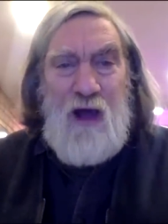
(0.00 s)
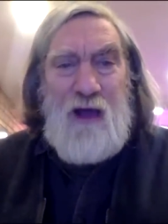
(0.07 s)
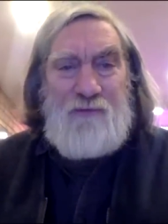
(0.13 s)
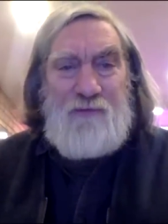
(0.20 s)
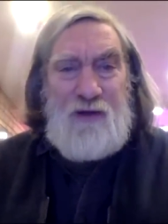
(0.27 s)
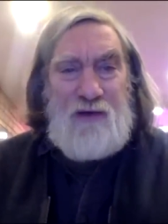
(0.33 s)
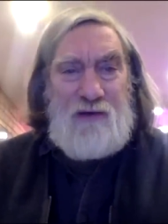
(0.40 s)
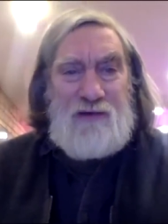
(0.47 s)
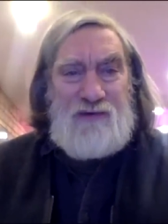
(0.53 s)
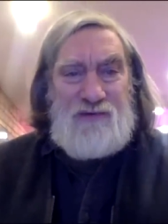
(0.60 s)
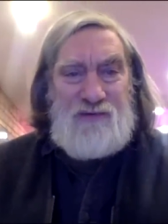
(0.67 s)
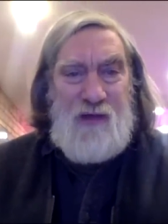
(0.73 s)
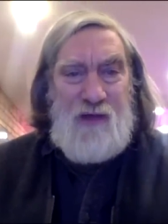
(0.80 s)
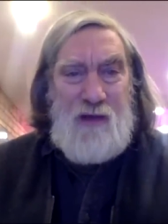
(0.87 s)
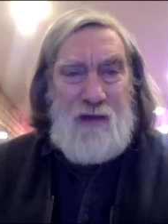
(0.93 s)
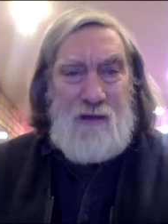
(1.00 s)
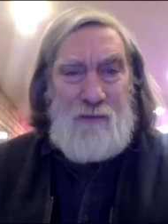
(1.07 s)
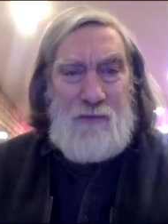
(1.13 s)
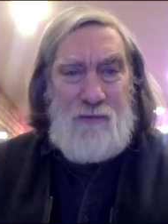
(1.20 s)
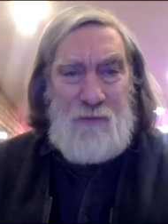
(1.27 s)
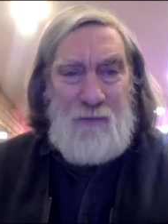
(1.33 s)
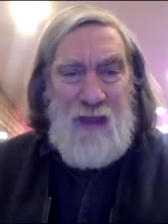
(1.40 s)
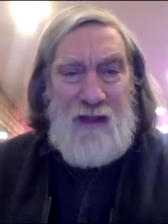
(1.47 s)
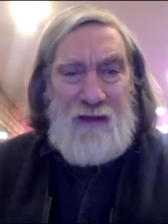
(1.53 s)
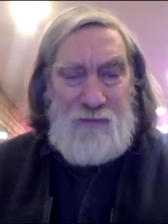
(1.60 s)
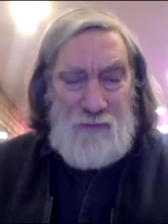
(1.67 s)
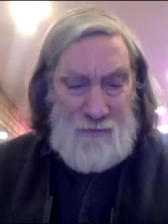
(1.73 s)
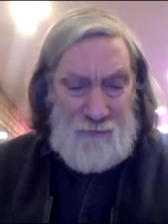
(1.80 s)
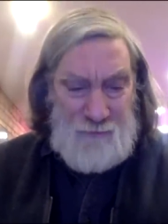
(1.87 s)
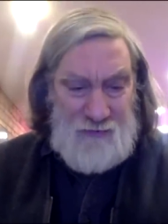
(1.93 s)
35 years uh,
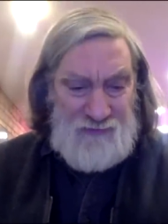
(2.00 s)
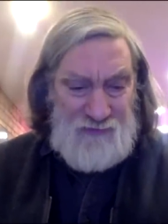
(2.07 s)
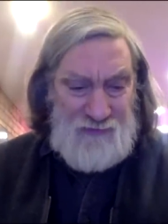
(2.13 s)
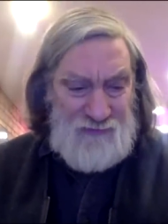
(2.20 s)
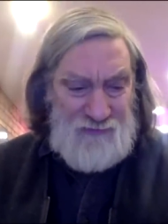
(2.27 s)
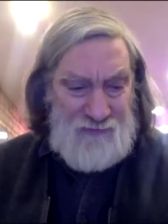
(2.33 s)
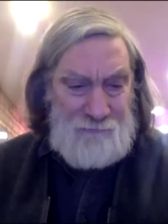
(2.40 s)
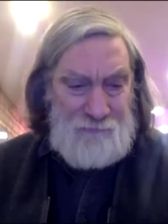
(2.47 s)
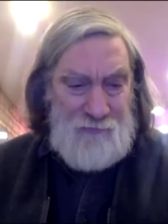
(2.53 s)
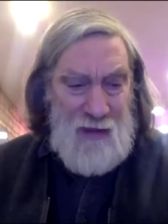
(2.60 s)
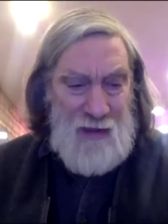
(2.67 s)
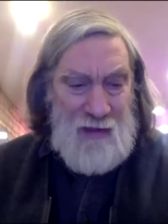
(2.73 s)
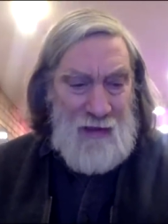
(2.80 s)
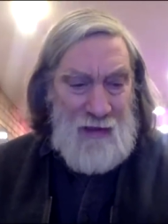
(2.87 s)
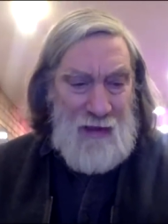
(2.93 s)
with a mail order business.